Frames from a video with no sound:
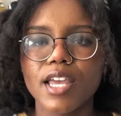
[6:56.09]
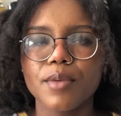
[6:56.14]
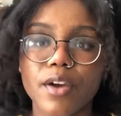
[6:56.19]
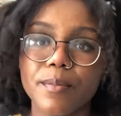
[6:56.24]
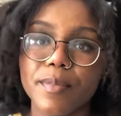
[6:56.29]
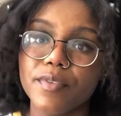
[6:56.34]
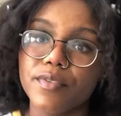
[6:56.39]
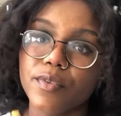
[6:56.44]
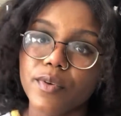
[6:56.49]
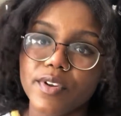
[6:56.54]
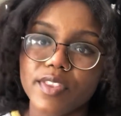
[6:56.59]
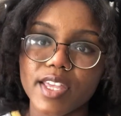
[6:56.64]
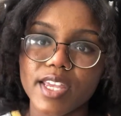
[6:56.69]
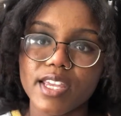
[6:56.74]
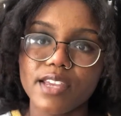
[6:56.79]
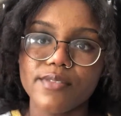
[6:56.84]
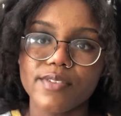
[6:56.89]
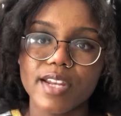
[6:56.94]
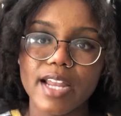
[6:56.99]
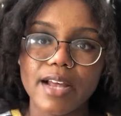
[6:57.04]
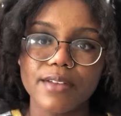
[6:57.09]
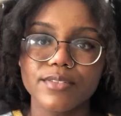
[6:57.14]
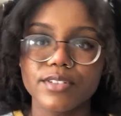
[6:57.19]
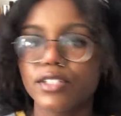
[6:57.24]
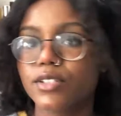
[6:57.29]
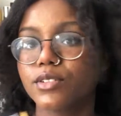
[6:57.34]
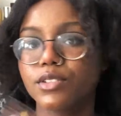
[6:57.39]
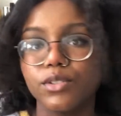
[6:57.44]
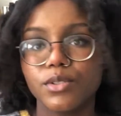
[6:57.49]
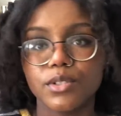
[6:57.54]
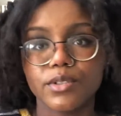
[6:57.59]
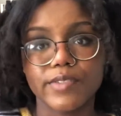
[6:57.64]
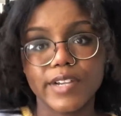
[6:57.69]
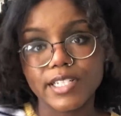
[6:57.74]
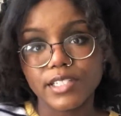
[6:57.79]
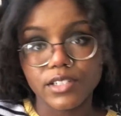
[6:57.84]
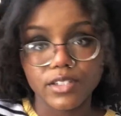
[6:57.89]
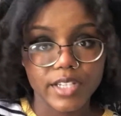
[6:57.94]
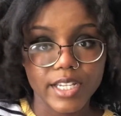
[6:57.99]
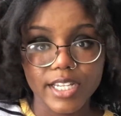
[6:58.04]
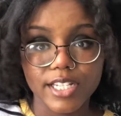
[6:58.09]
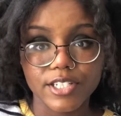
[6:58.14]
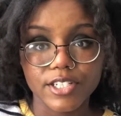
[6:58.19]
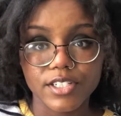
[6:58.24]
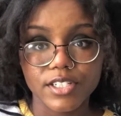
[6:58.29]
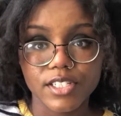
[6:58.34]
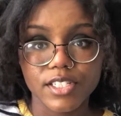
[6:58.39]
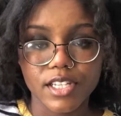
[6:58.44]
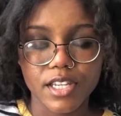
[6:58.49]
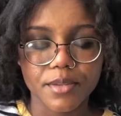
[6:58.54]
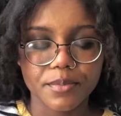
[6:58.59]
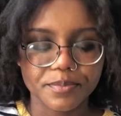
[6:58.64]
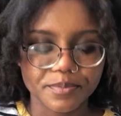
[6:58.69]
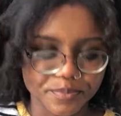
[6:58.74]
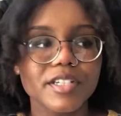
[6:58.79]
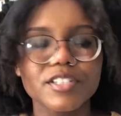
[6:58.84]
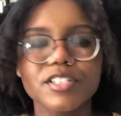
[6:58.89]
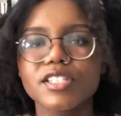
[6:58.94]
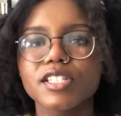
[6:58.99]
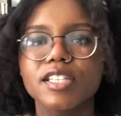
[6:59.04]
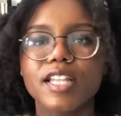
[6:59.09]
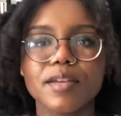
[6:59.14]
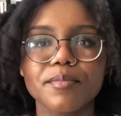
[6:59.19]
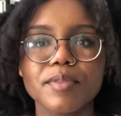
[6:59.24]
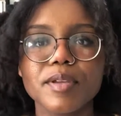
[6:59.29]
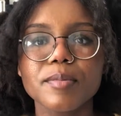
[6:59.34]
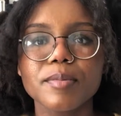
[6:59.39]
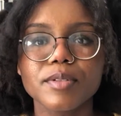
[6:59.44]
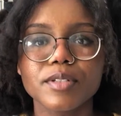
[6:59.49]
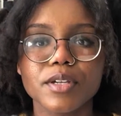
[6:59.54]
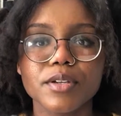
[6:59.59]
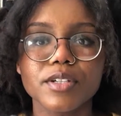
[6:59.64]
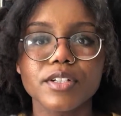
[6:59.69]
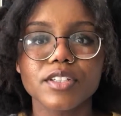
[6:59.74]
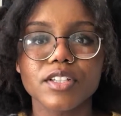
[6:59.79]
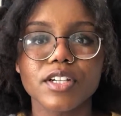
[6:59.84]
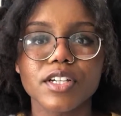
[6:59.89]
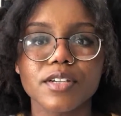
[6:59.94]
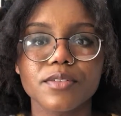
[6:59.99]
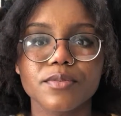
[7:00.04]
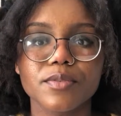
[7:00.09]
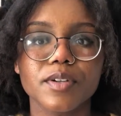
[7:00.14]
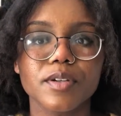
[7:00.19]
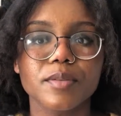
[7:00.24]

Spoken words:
before they even have to go to a rental agency. Just let people know you're looking for a